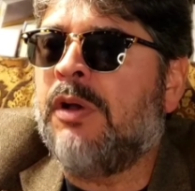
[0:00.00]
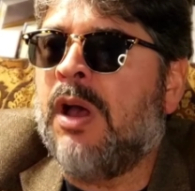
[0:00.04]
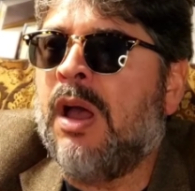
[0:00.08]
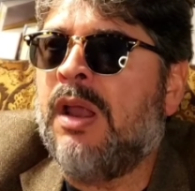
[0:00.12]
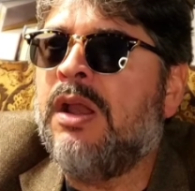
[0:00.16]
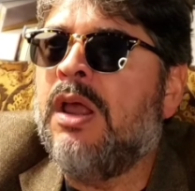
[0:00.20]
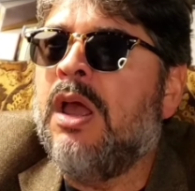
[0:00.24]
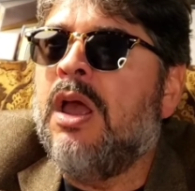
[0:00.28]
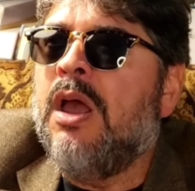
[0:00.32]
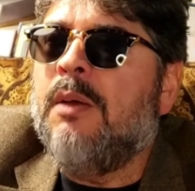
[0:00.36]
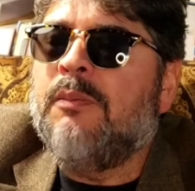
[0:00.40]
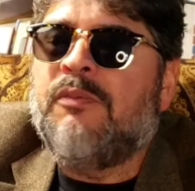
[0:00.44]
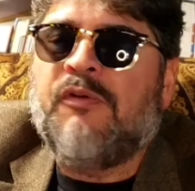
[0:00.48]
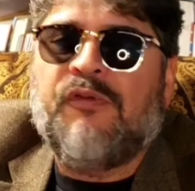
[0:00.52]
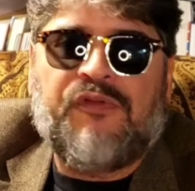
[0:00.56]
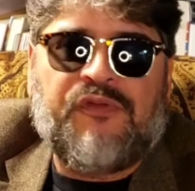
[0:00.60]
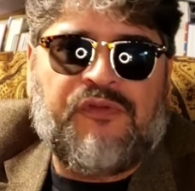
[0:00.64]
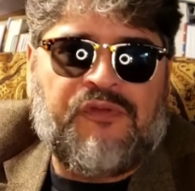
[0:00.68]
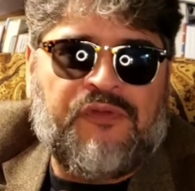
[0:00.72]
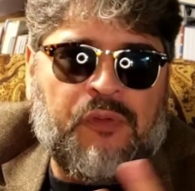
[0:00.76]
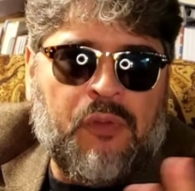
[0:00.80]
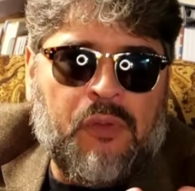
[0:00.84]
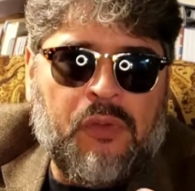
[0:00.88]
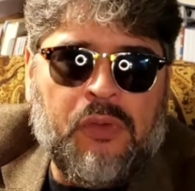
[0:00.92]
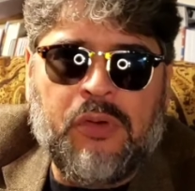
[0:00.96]
But
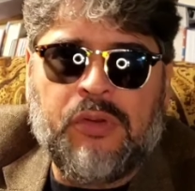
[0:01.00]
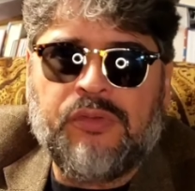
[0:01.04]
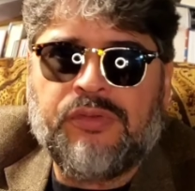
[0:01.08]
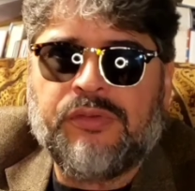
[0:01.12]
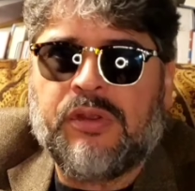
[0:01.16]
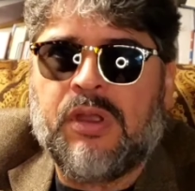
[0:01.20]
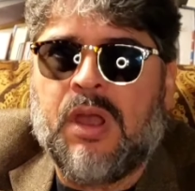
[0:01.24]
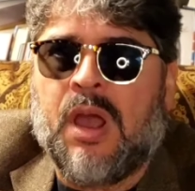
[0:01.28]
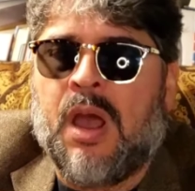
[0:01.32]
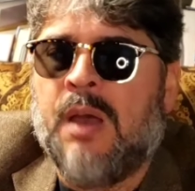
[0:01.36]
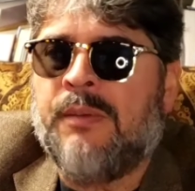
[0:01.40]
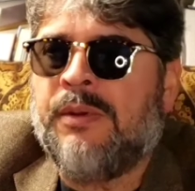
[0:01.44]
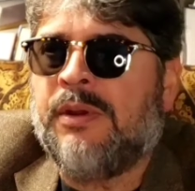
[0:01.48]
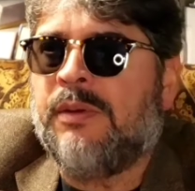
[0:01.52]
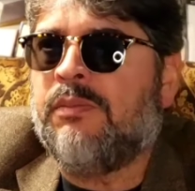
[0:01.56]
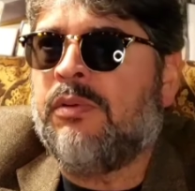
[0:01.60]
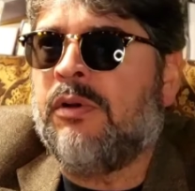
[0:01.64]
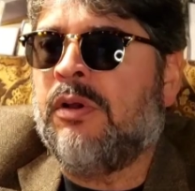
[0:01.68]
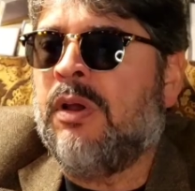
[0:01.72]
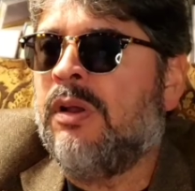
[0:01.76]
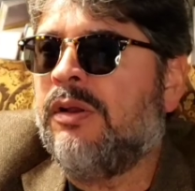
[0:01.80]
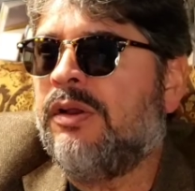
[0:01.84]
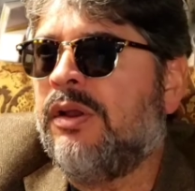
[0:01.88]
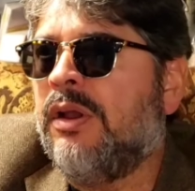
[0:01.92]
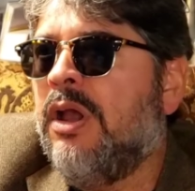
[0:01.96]
before the comic
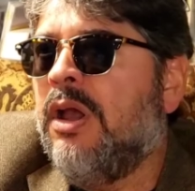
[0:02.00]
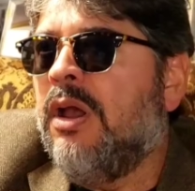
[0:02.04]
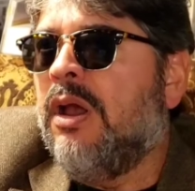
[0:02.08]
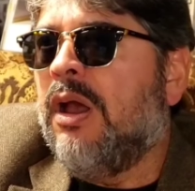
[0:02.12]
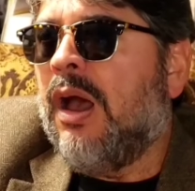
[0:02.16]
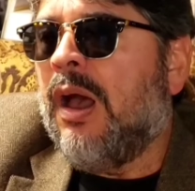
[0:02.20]
book,